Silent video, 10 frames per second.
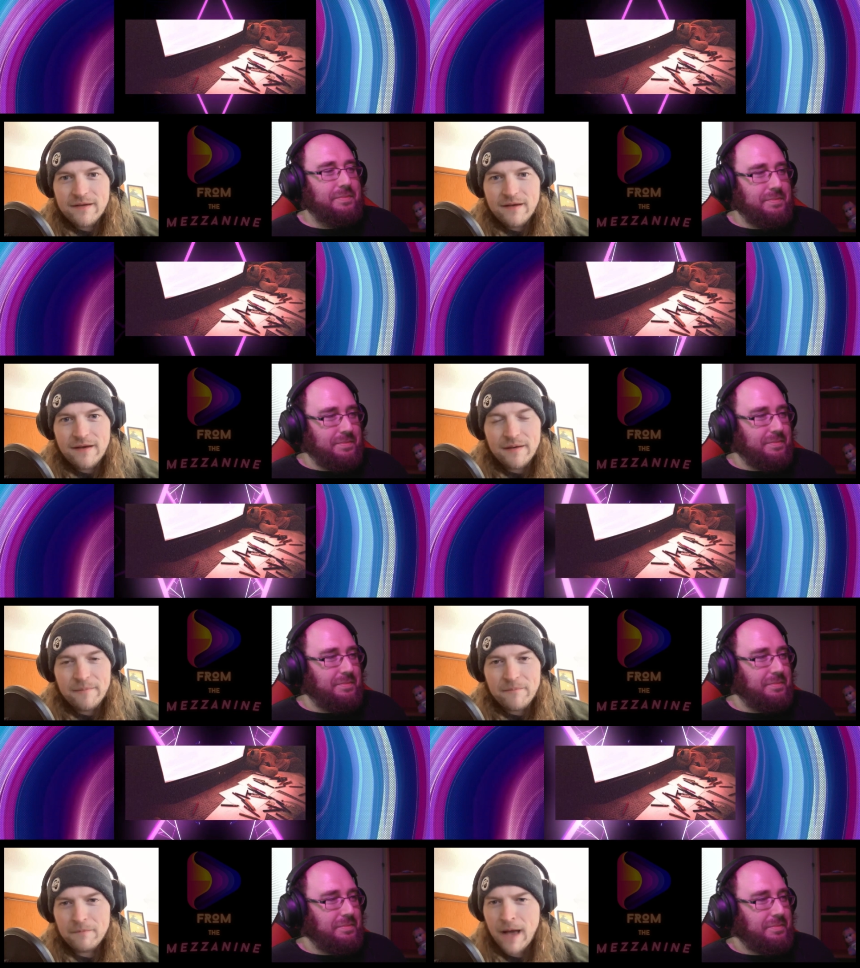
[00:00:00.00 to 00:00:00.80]

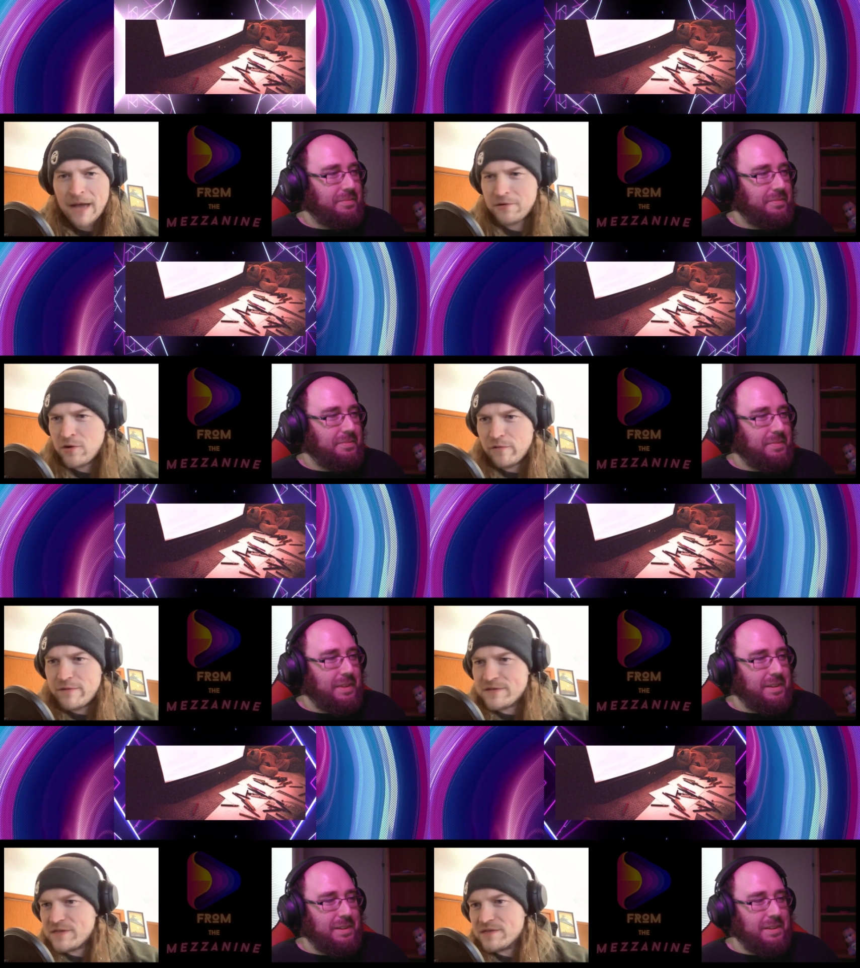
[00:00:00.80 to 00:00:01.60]
Speaker 1: Um, I don't know if
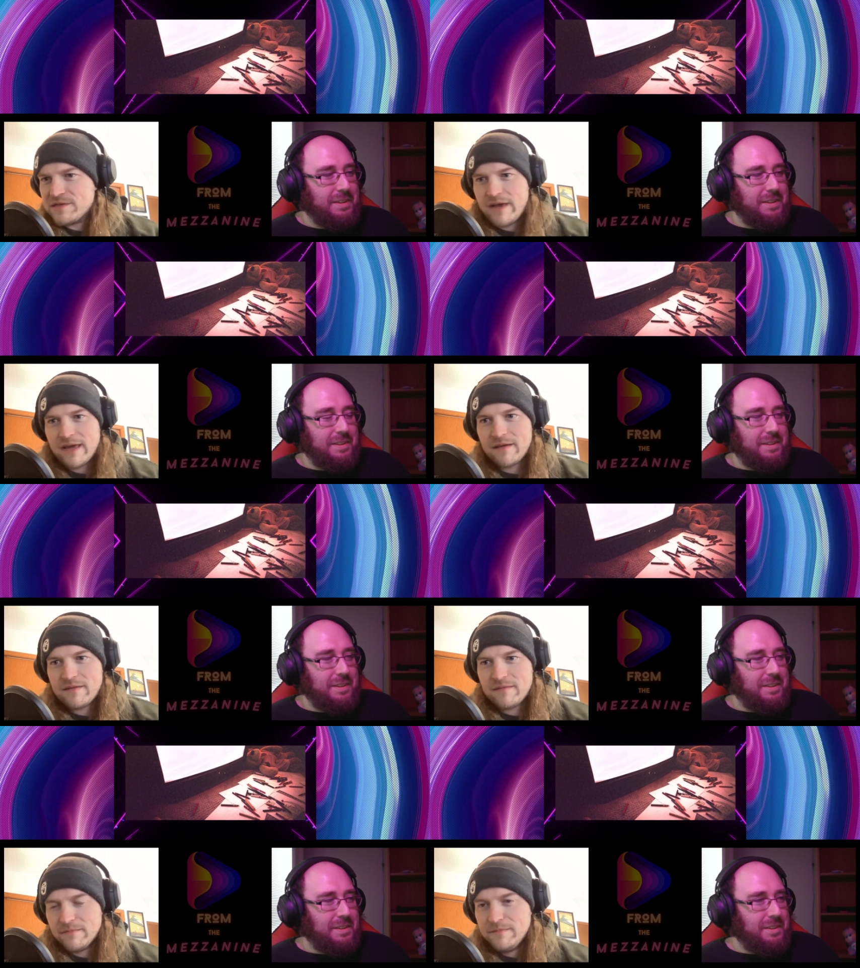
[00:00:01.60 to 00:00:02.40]
this is like
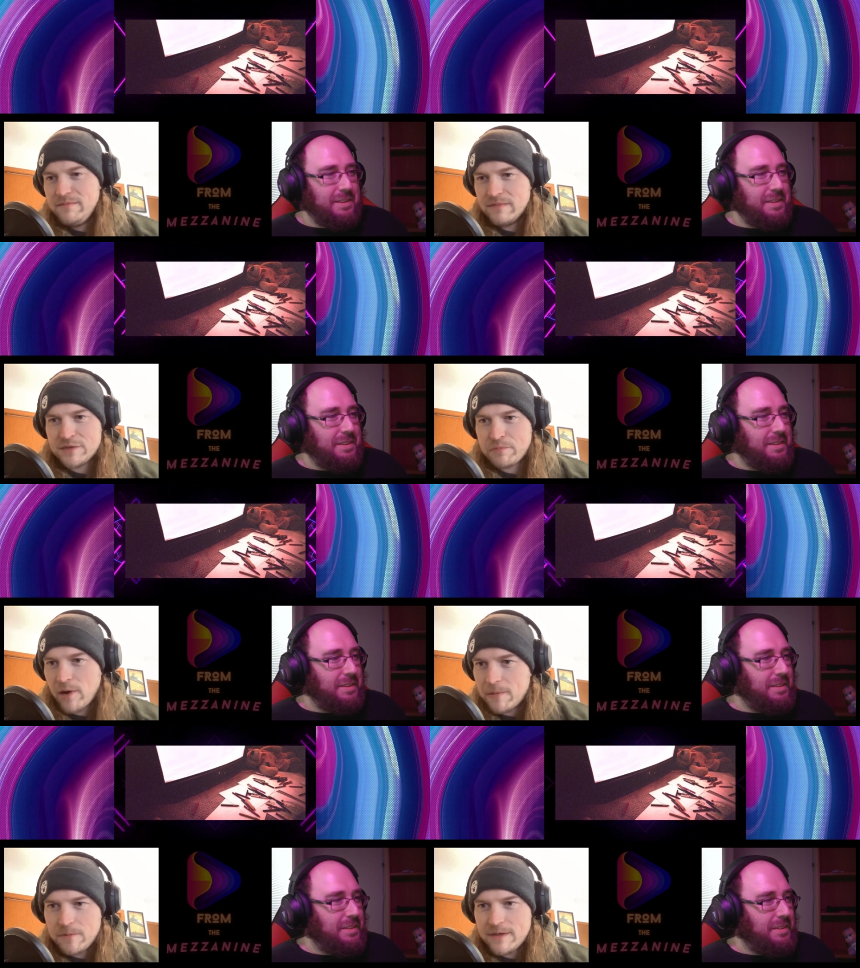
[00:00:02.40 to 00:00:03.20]
this
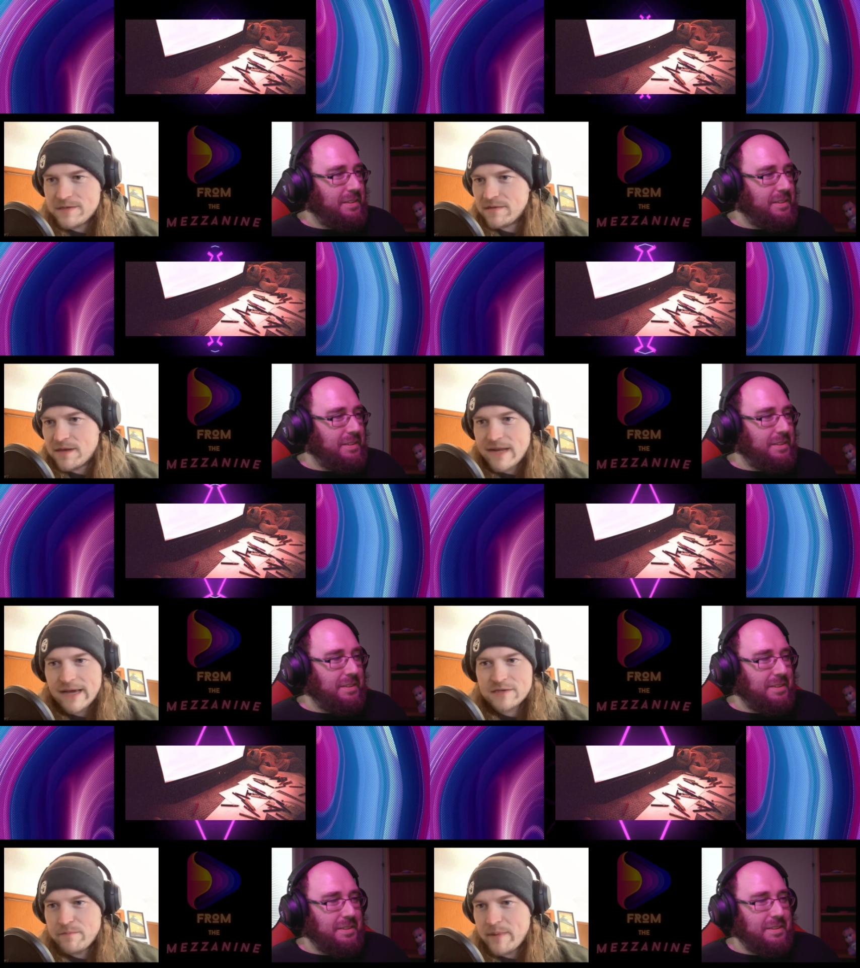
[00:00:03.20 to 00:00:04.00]
probably isn't the
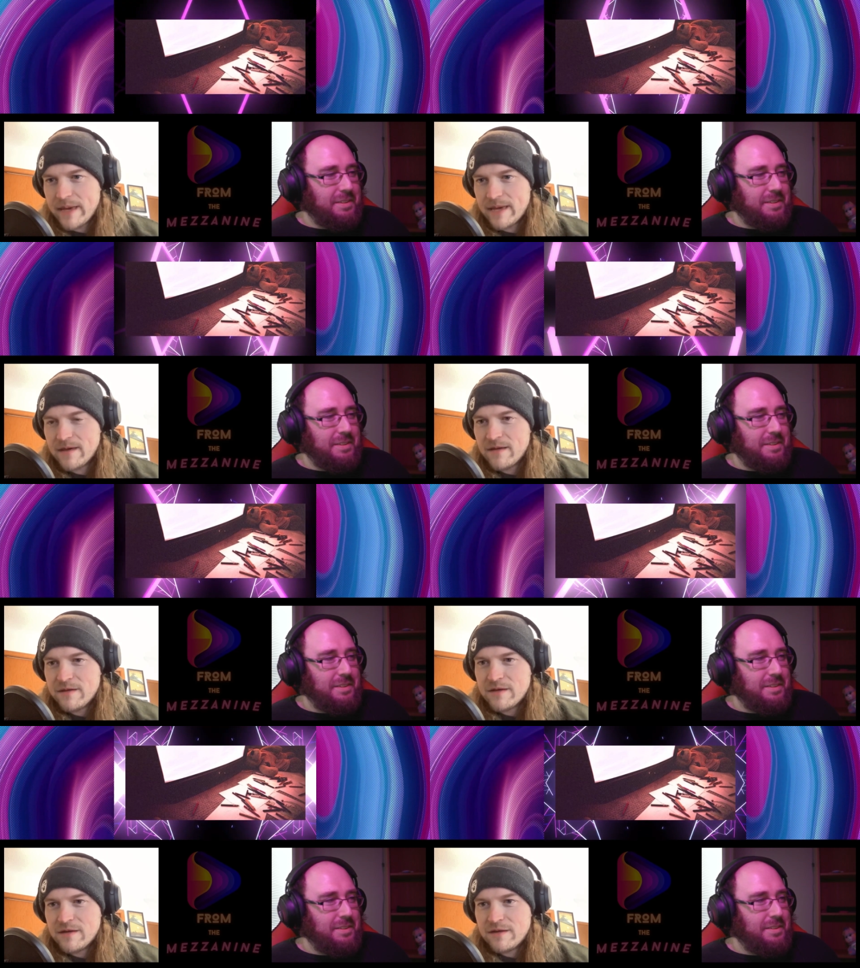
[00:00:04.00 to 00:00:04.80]
next big,
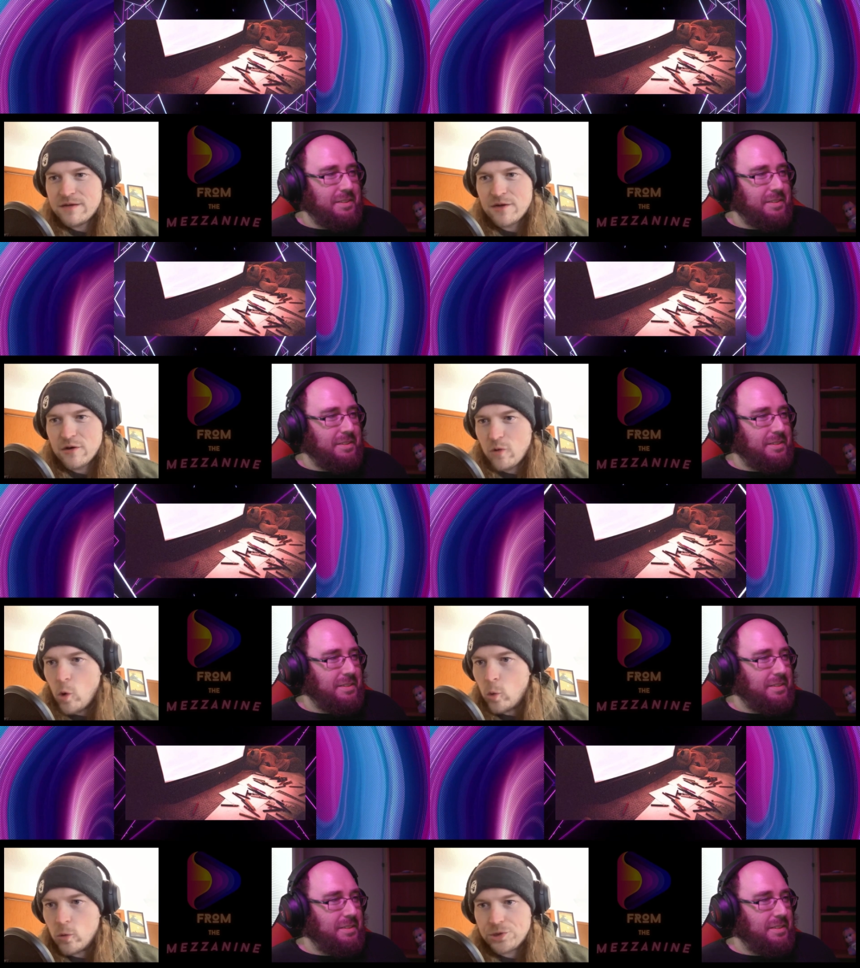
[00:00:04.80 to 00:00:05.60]
you know,
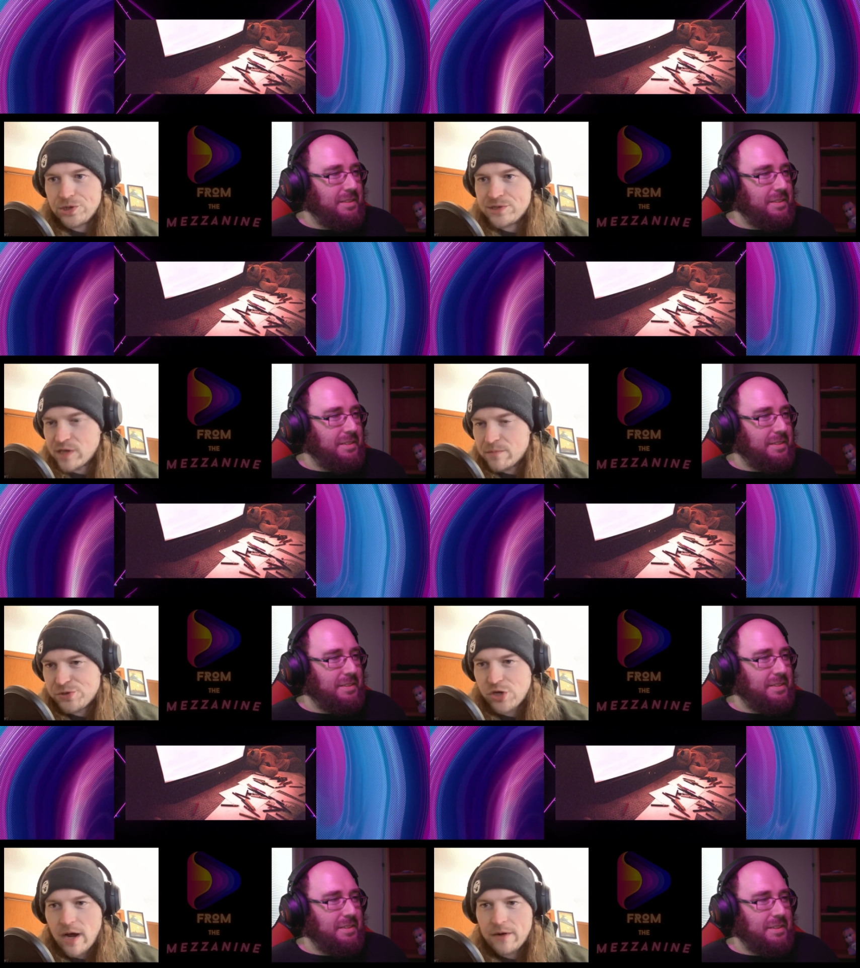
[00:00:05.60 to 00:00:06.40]
horror
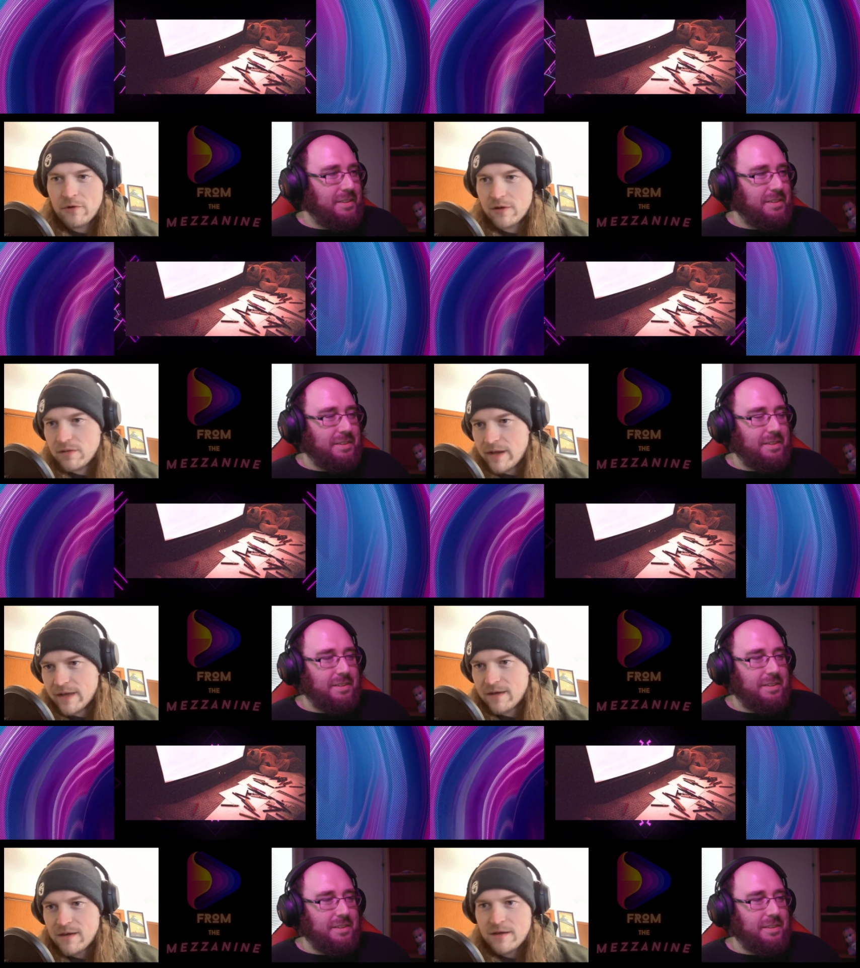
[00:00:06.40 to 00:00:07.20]
subgenre like